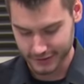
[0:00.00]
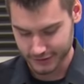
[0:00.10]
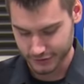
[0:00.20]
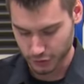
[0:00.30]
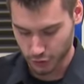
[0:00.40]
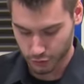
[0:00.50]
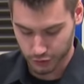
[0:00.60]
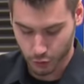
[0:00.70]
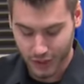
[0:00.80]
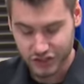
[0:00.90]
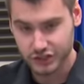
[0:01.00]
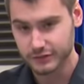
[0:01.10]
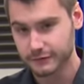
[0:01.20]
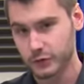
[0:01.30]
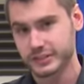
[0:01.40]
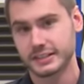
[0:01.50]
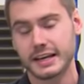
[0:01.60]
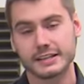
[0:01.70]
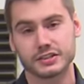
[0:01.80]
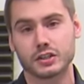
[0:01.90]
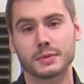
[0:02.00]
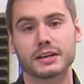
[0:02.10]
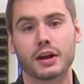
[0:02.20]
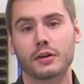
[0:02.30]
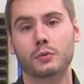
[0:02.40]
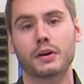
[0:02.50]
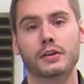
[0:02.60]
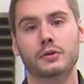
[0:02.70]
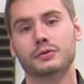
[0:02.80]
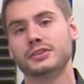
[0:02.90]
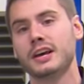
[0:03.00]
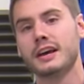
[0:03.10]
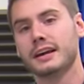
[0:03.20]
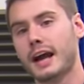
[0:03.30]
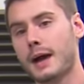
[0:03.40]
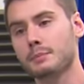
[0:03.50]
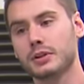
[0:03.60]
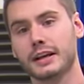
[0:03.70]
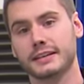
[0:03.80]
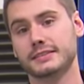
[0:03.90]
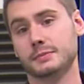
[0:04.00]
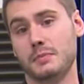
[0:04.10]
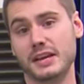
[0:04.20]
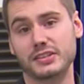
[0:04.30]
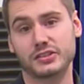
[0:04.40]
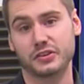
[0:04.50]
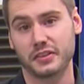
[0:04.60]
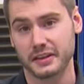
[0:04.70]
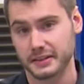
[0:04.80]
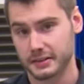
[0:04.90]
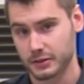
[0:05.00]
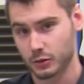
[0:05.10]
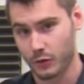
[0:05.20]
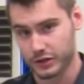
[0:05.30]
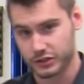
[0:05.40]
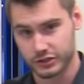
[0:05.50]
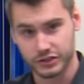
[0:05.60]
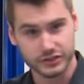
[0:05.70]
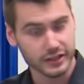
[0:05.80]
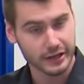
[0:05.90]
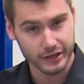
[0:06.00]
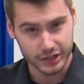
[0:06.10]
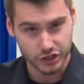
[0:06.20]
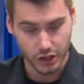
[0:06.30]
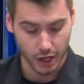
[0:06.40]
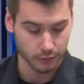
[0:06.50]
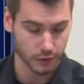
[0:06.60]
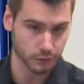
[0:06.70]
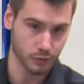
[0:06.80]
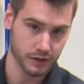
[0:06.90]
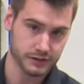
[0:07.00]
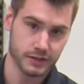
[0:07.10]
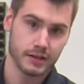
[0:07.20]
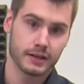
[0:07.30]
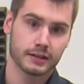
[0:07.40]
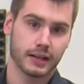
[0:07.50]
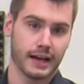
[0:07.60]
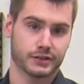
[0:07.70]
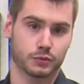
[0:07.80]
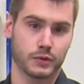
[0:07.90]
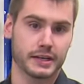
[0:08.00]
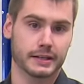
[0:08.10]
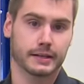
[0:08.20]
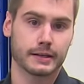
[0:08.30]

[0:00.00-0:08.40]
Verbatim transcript: So the question for today is going to be another one of those complex makes you think question, just like our E G R one was last week.